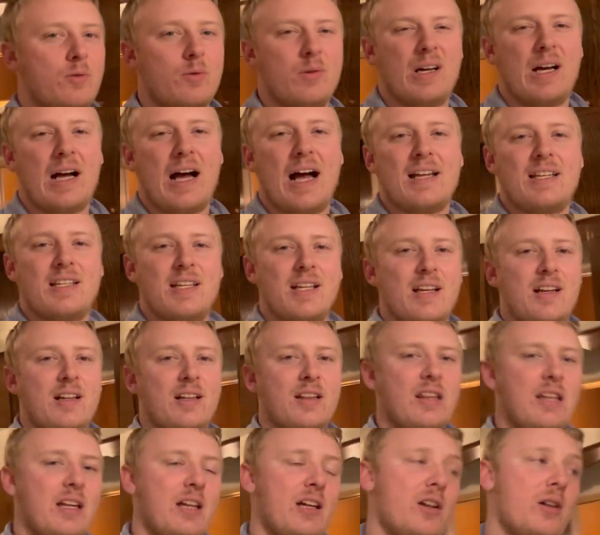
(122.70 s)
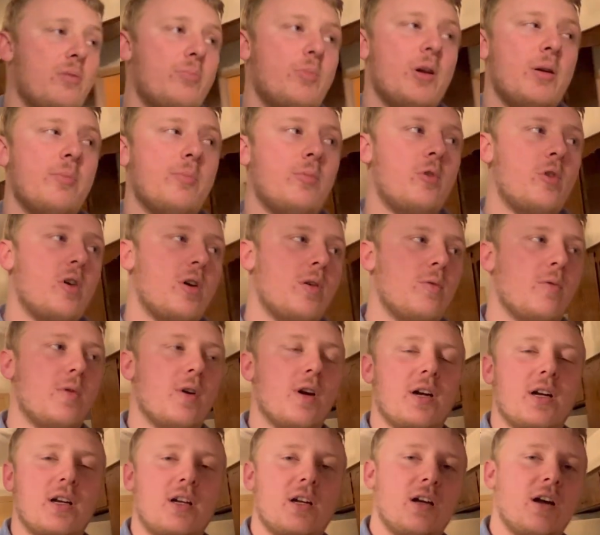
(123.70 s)
I did a little bit more
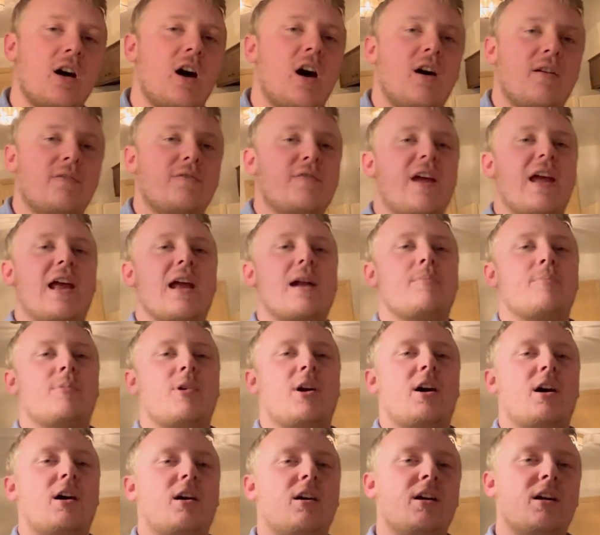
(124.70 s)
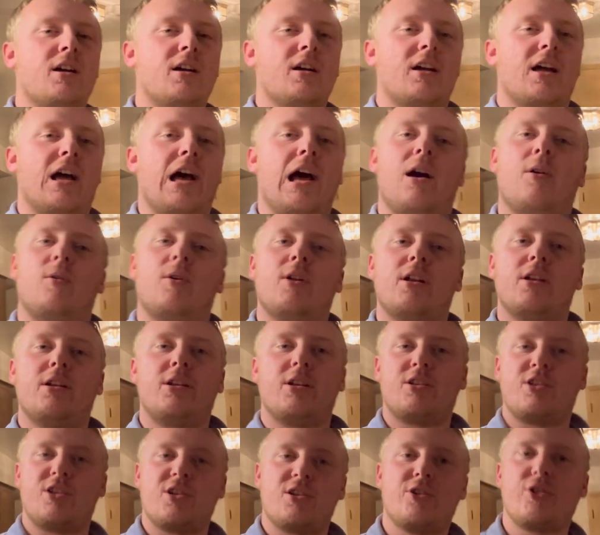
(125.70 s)
work off camera, and I wanted to
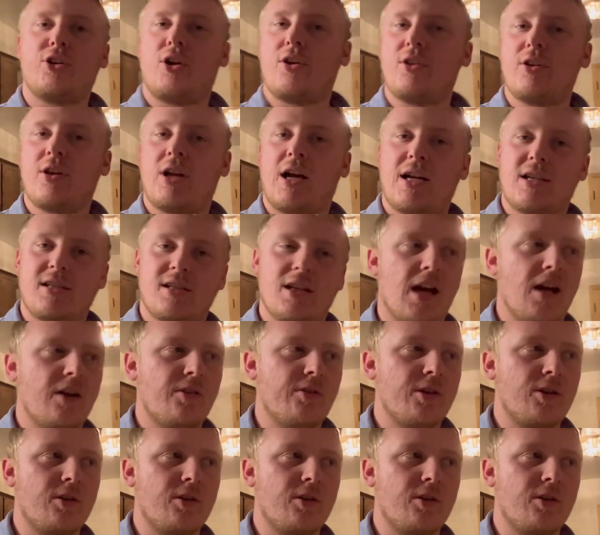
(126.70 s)
just show you guys that real